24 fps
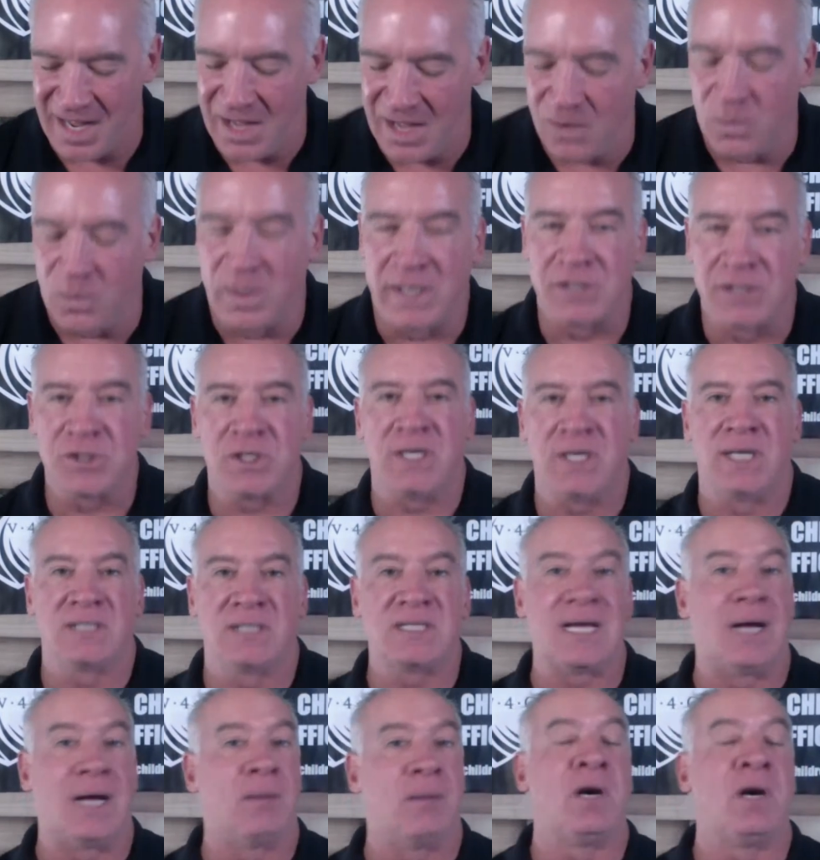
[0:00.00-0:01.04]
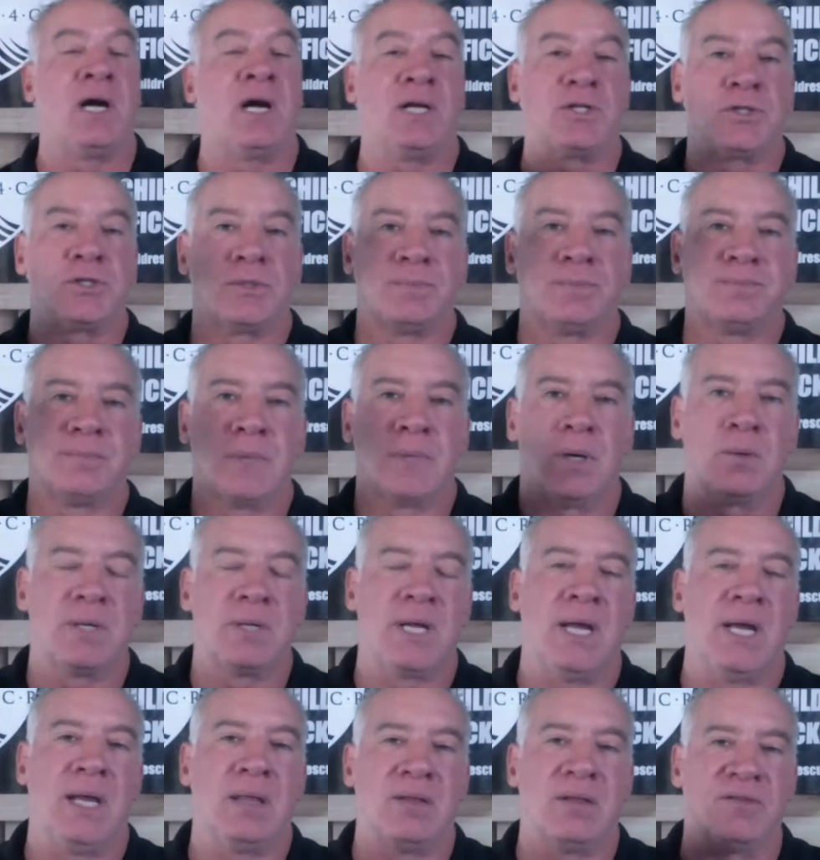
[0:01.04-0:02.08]
which is how much,
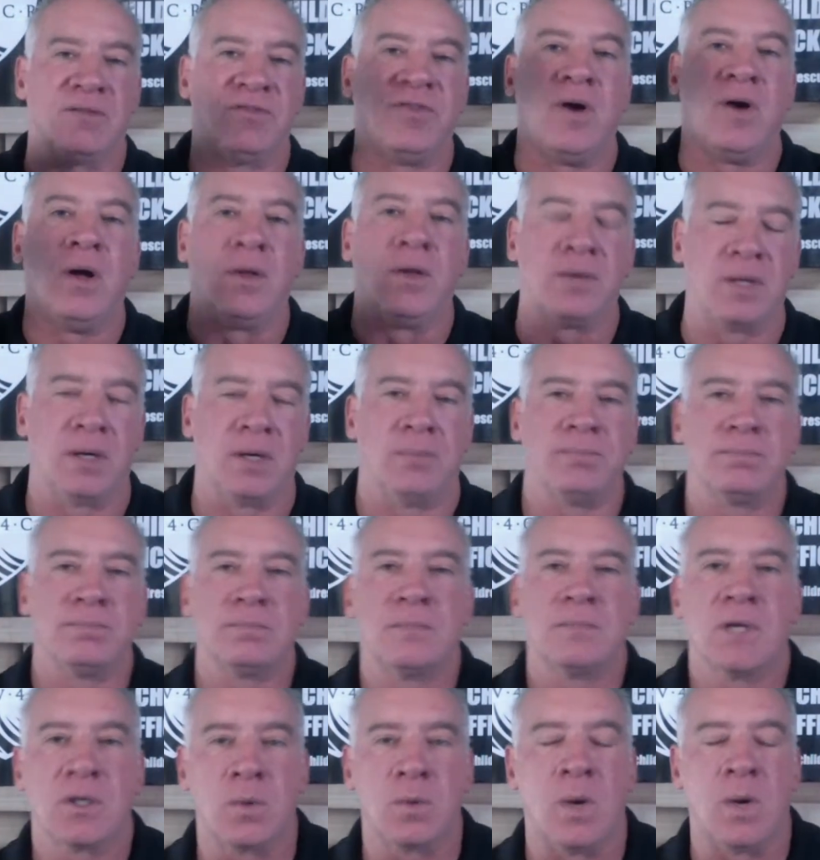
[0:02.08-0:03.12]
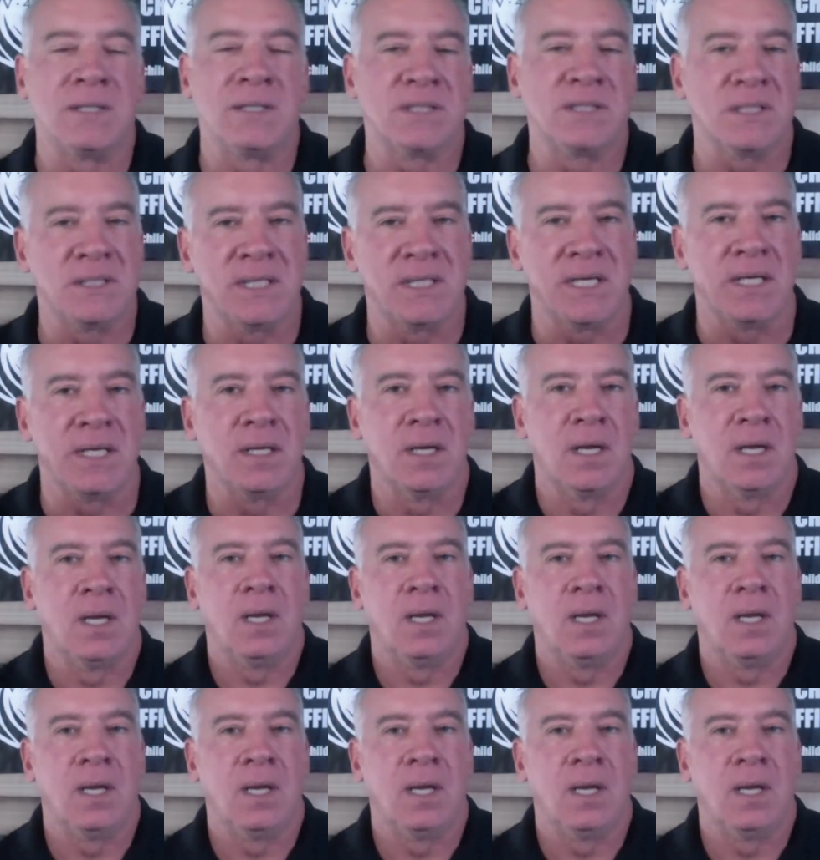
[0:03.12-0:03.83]
okay, the volume, quantity.